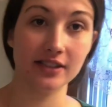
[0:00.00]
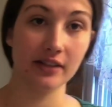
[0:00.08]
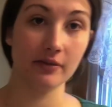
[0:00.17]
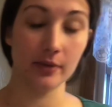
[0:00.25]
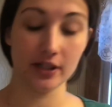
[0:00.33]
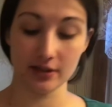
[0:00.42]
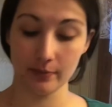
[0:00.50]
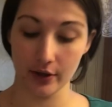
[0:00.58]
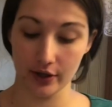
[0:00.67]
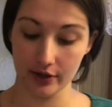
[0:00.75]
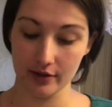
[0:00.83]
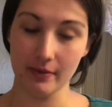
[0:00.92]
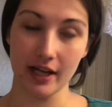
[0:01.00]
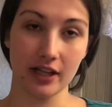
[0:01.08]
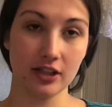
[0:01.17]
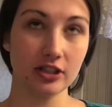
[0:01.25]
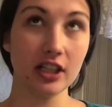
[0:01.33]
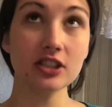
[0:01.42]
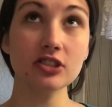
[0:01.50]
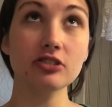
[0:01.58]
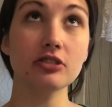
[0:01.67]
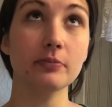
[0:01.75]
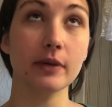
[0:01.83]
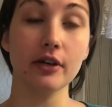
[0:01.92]
to 7 minutes apart, and my contractions
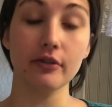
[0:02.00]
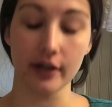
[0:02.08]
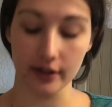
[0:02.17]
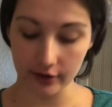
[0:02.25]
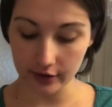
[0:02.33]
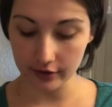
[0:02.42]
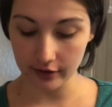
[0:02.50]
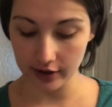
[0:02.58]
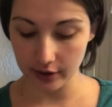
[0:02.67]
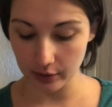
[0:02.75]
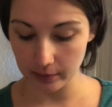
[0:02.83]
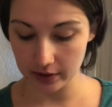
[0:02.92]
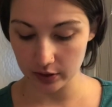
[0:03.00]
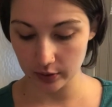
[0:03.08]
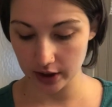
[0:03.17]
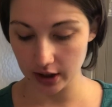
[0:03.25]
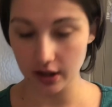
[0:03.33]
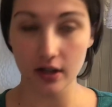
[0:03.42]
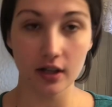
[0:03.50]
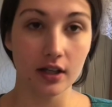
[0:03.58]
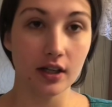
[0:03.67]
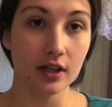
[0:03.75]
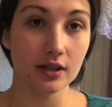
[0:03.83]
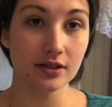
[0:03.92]
are a bit irregular. They're anywhere between
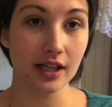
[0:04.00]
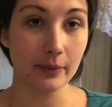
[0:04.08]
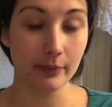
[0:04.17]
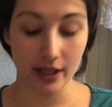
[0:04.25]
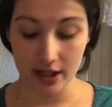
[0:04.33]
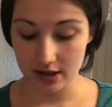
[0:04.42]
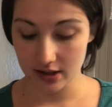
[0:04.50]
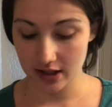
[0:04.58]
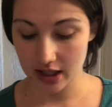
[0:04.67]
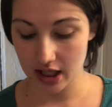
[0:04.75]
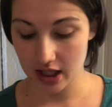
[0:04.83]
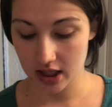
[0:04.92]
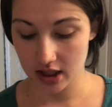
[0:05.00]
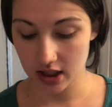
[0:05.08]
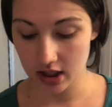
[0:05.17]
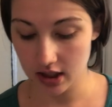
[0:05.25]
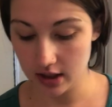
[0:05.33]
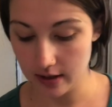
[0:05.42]
10 minutes and